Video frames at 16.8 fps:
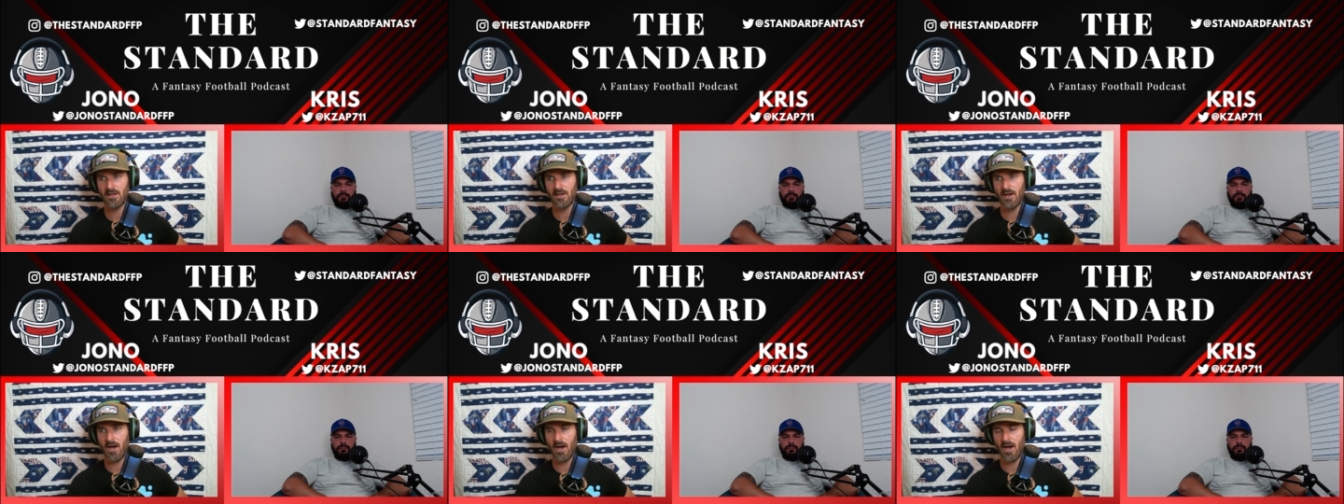
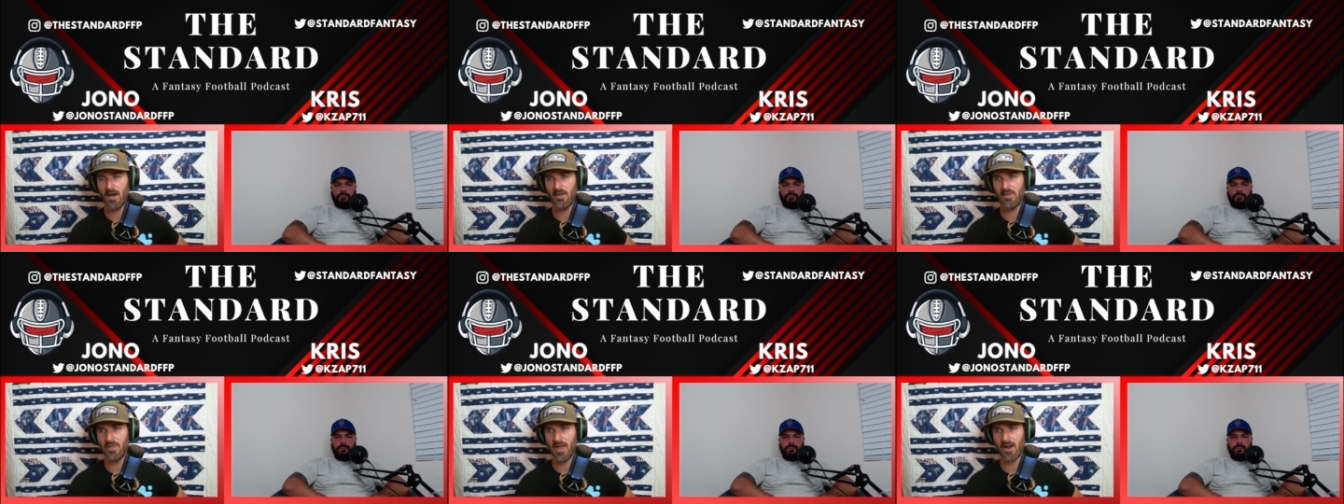uh,
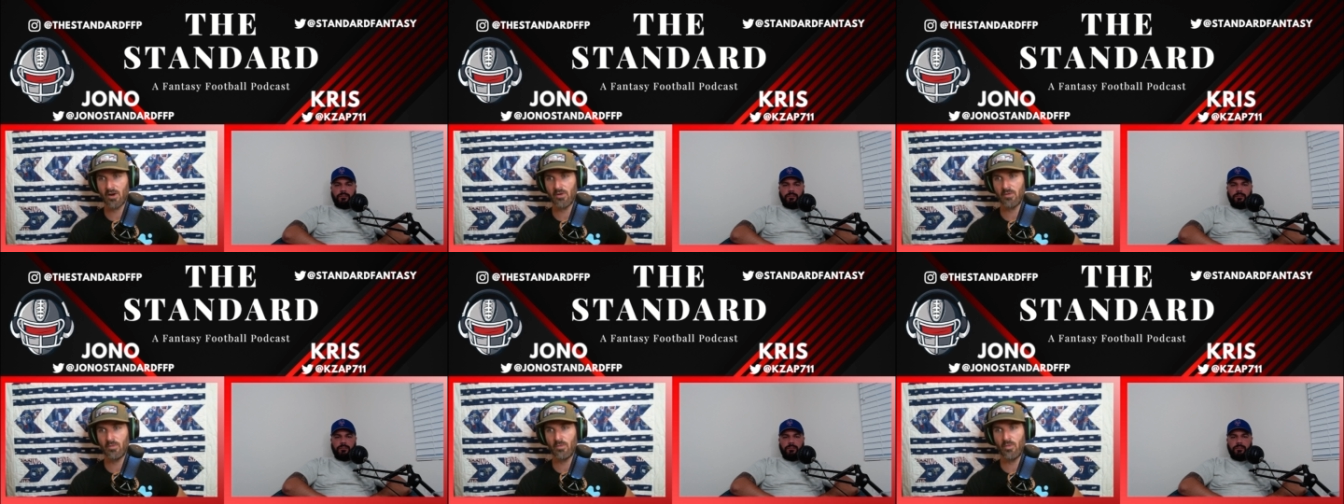
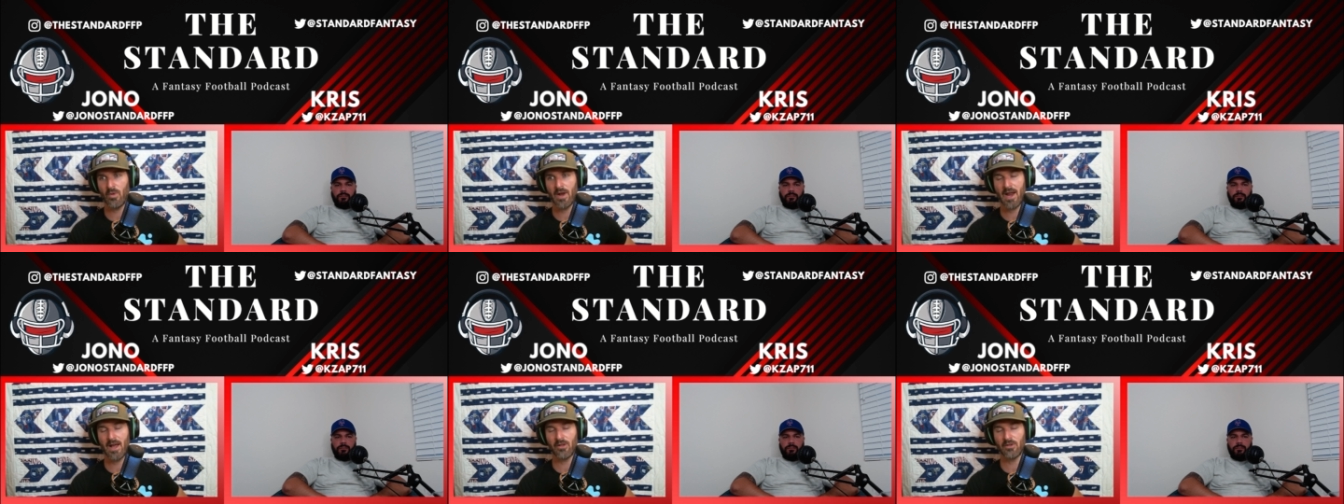there
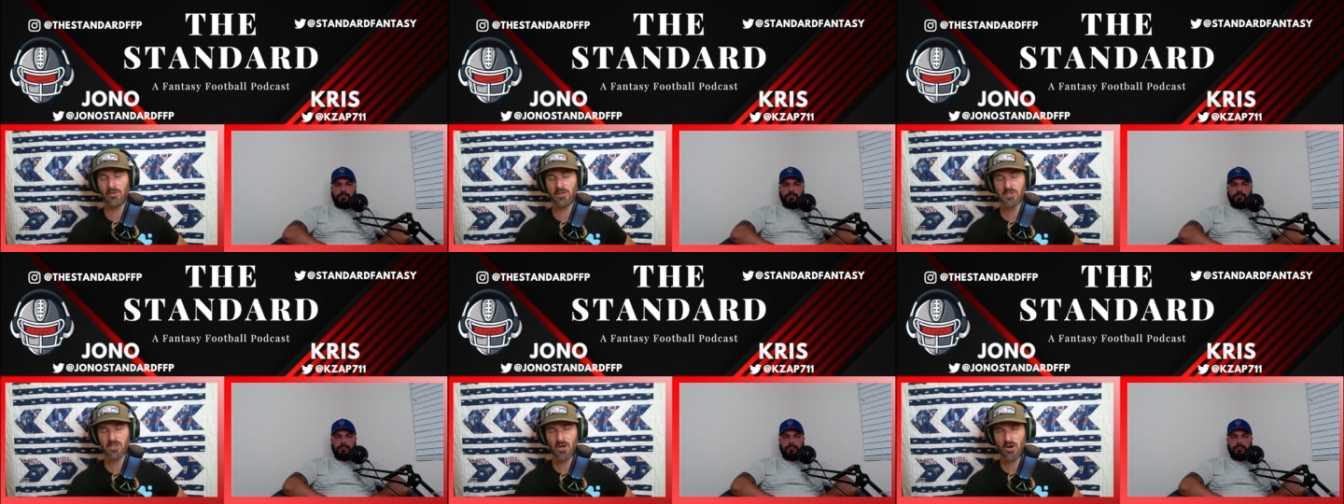when Allen
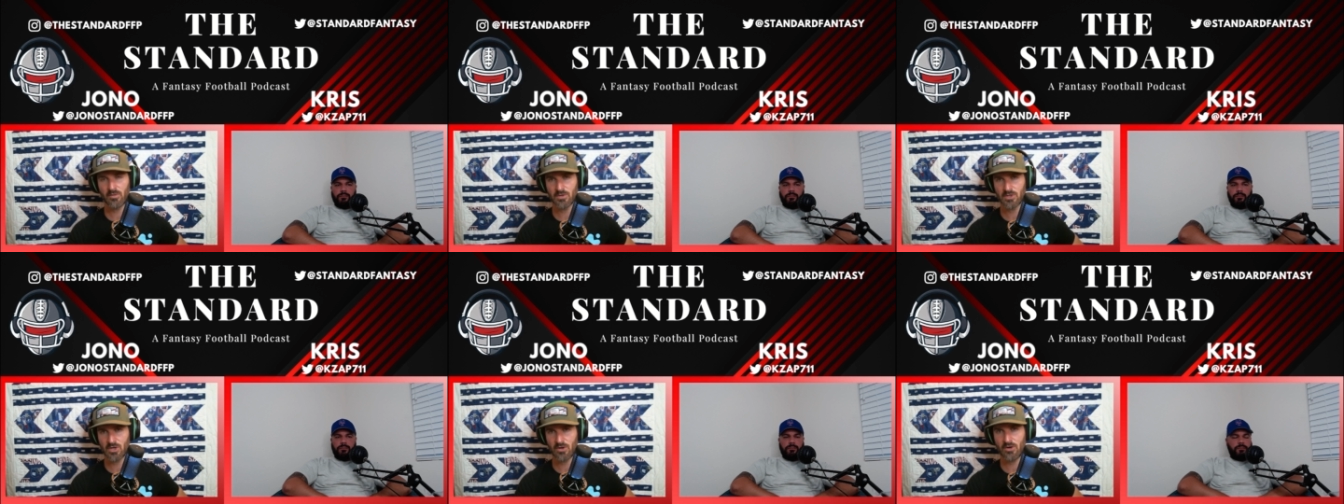Lazard
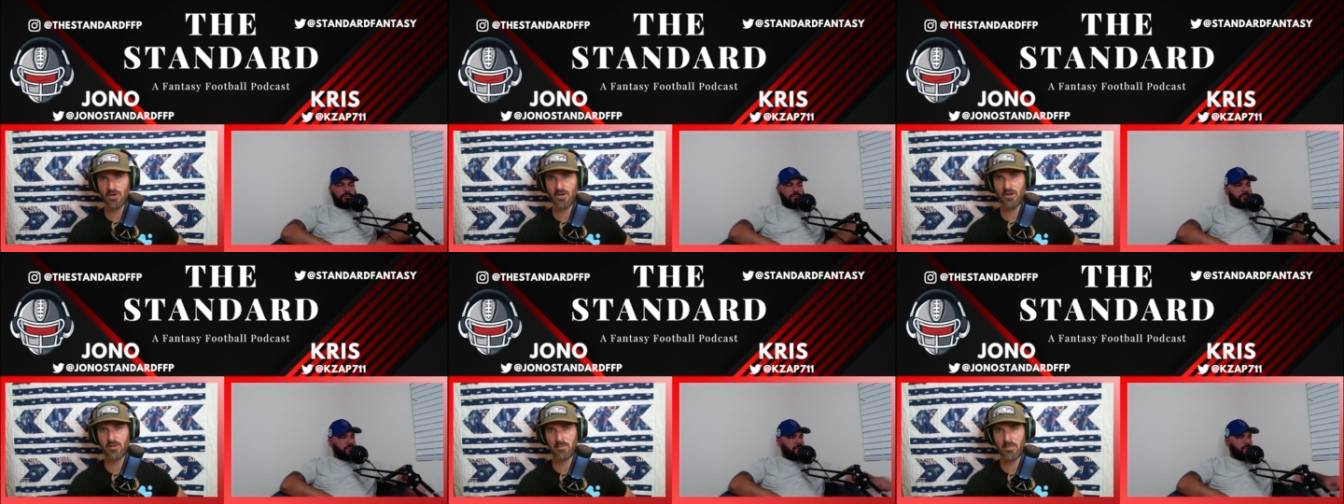was hurt
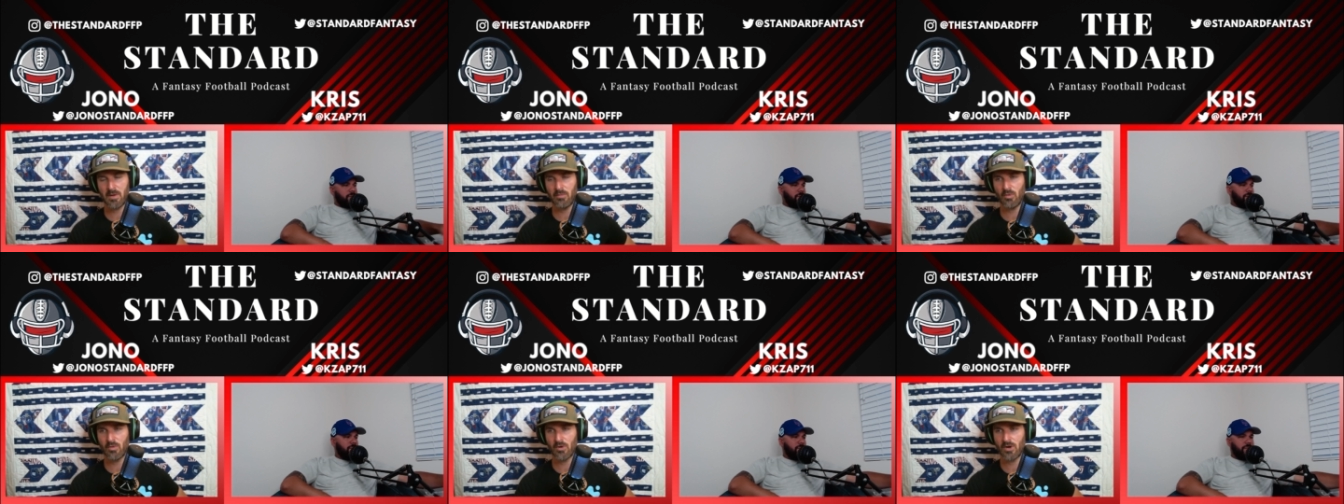and other
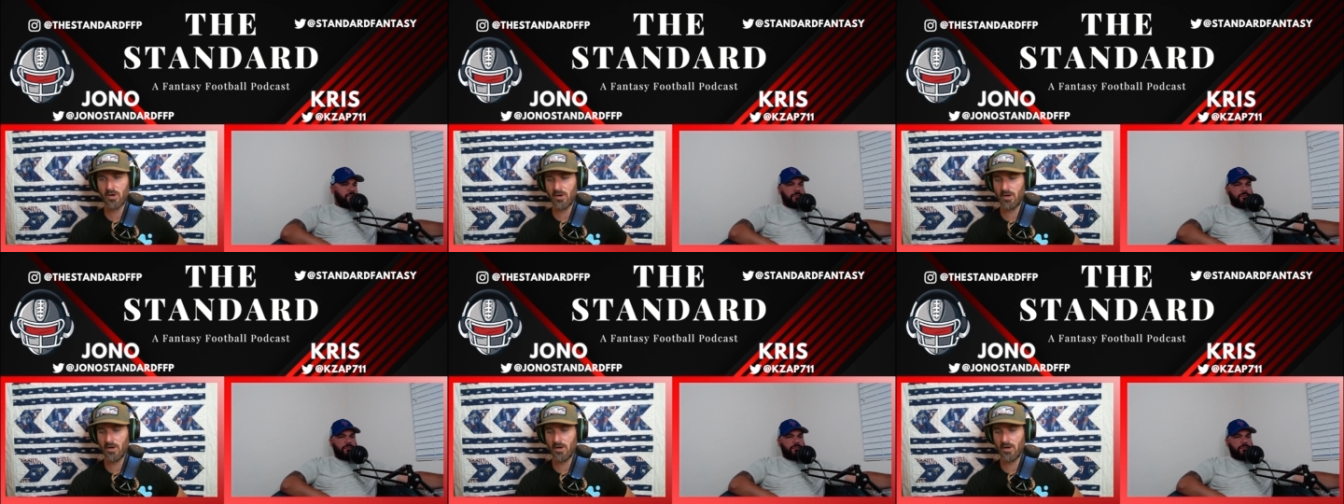people were hurt.